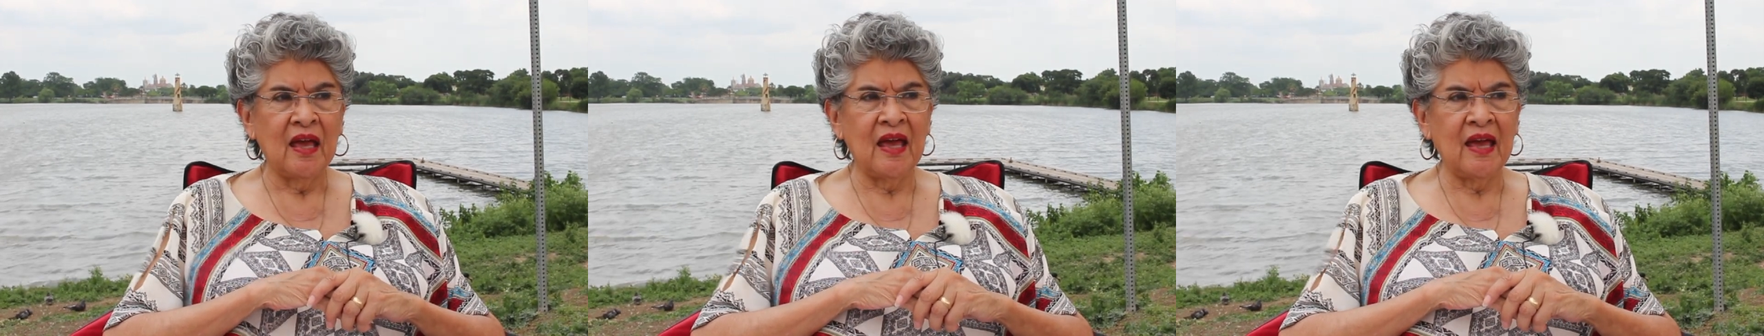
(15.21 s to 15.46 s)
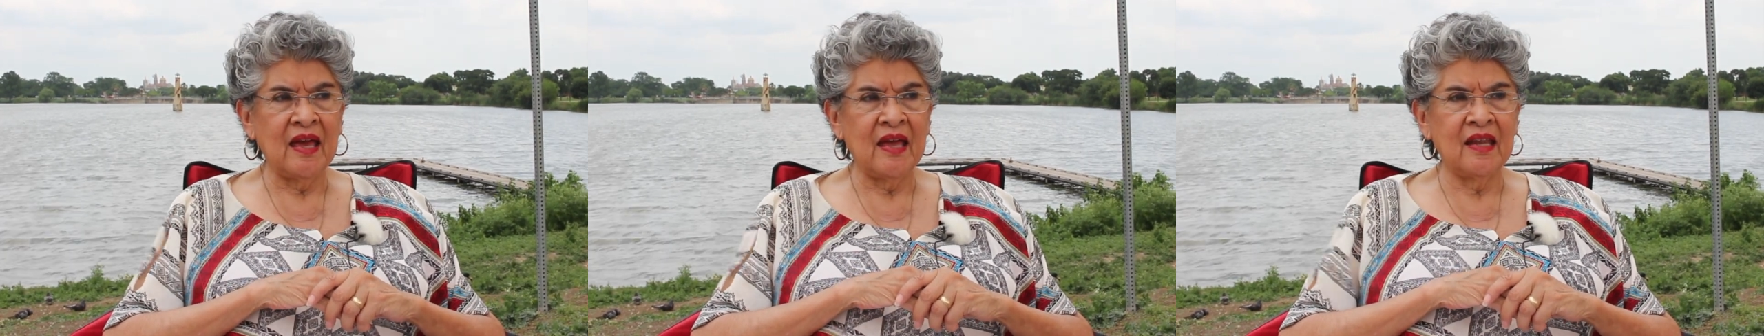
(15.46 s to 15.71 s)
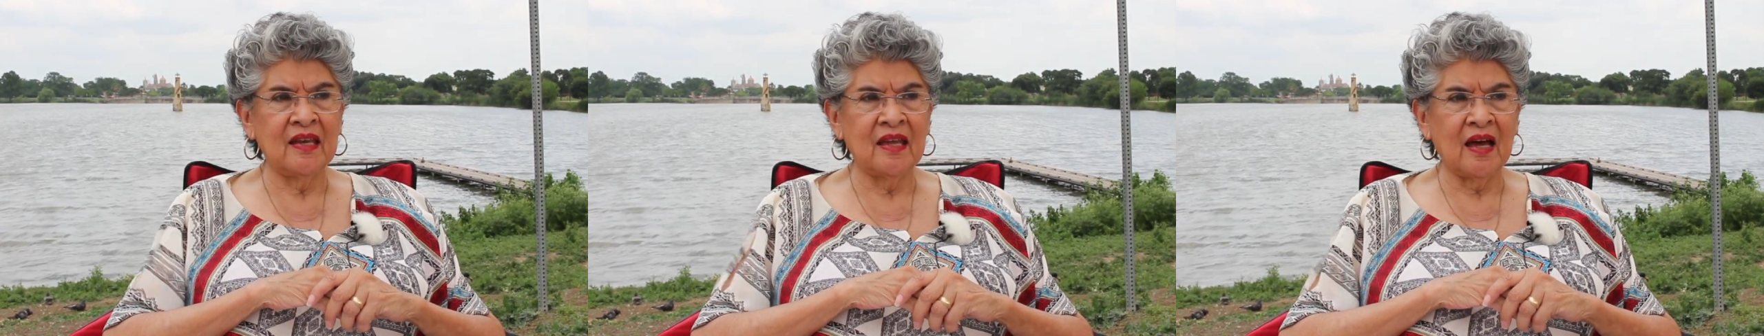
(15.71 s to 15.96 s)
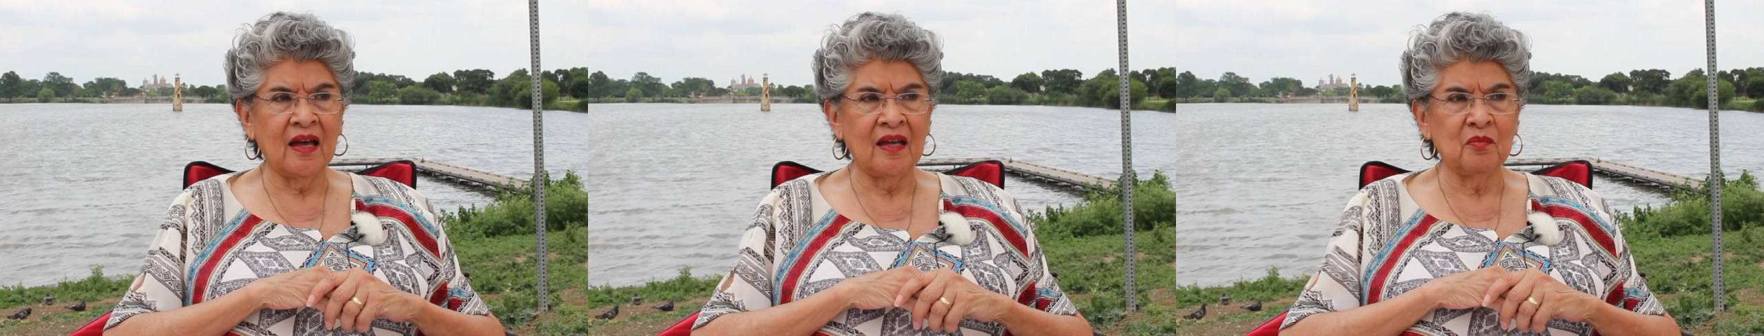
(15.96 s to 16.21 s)
and
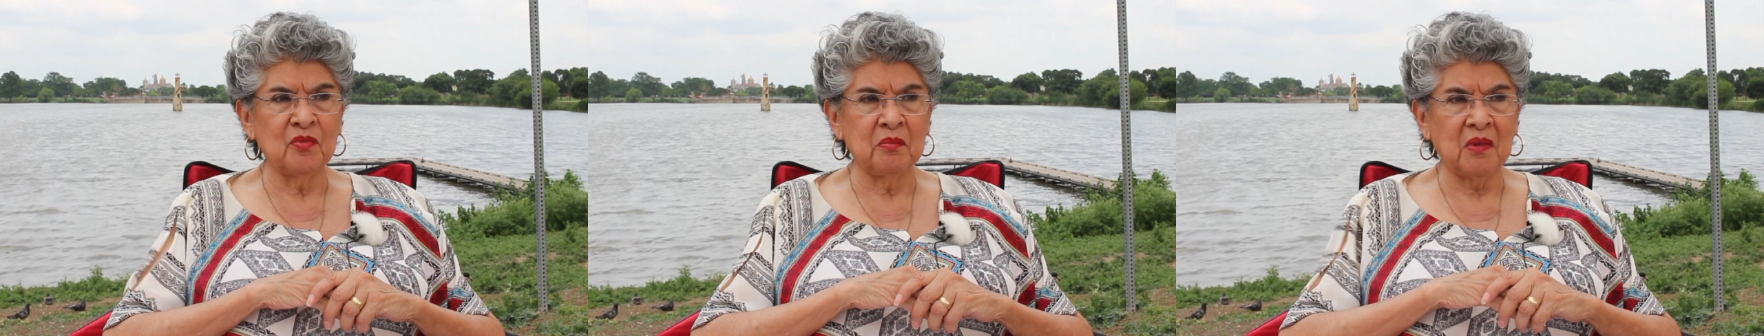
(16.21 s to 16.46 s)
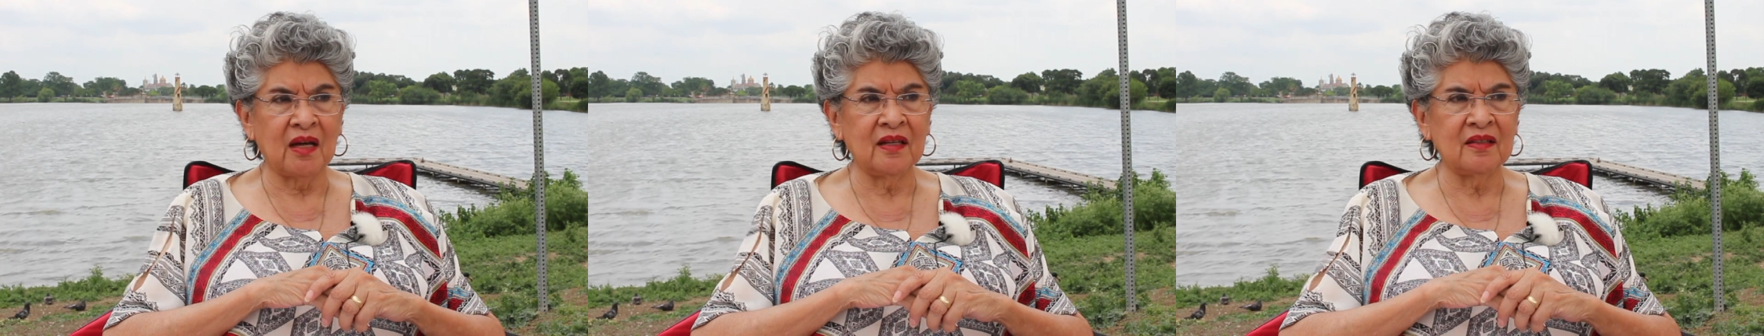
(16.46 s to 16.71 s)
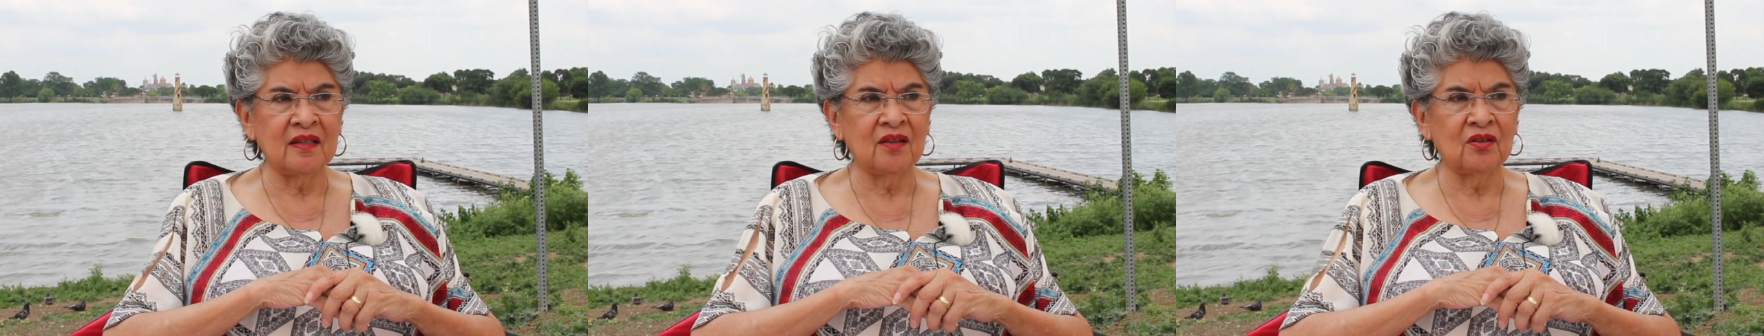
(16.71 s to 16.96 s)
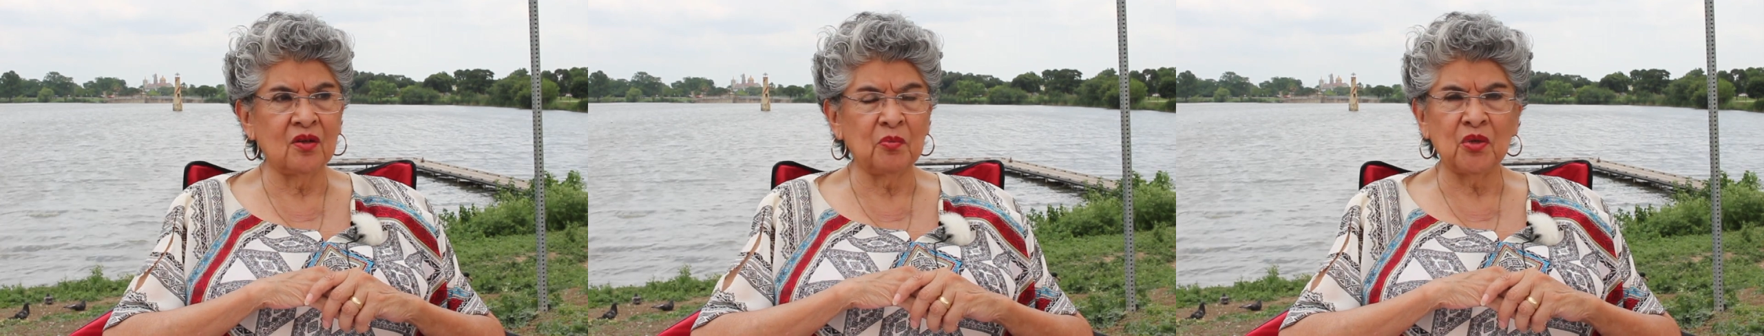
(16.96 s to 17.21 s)
I am
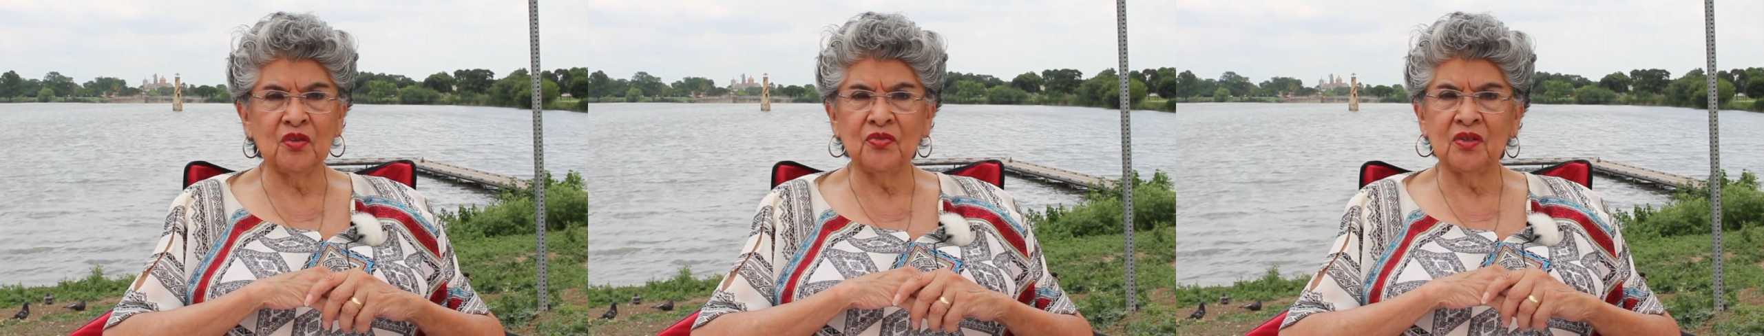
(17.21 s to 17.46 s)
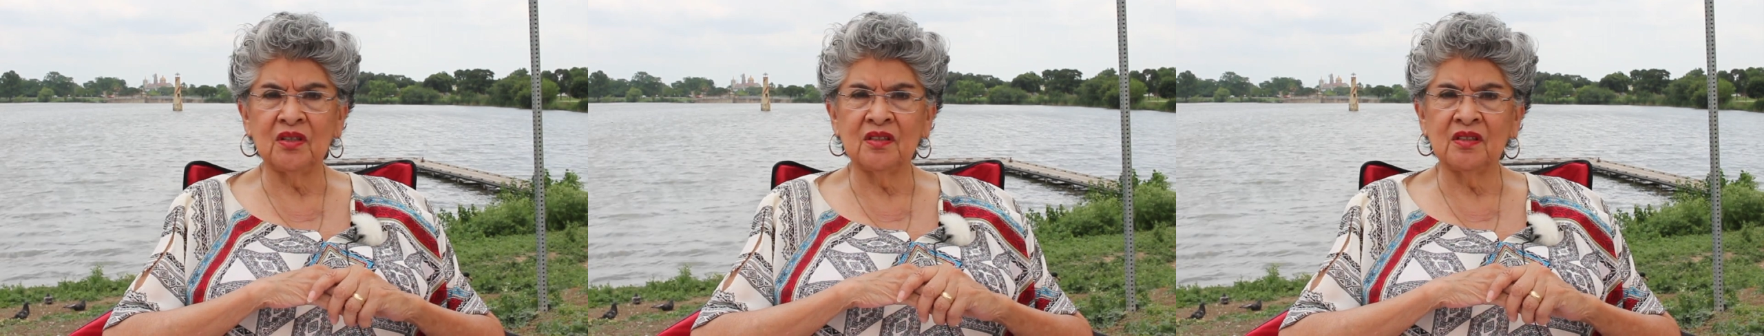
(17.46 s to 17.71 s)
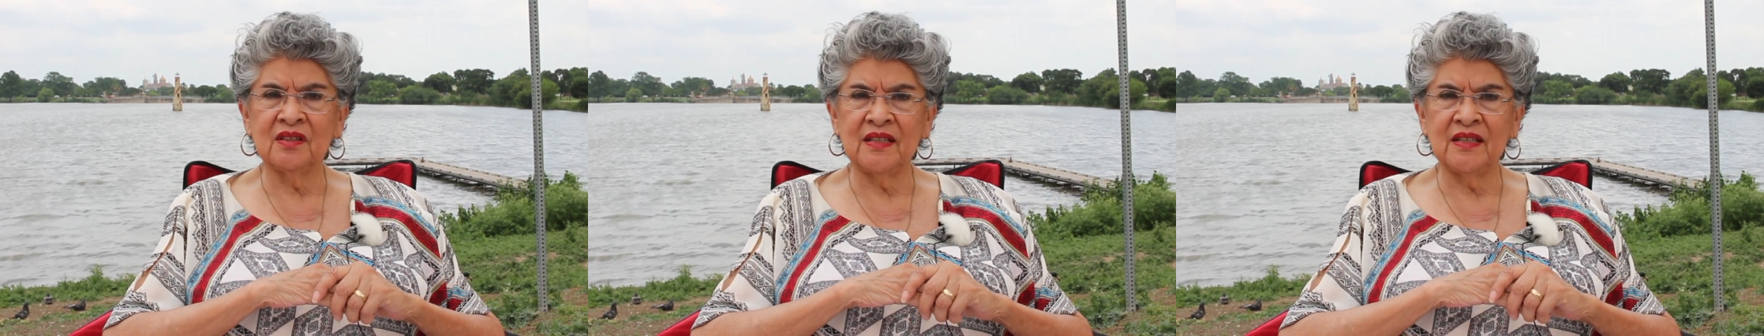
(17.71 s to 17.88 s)
reminded on a beautiful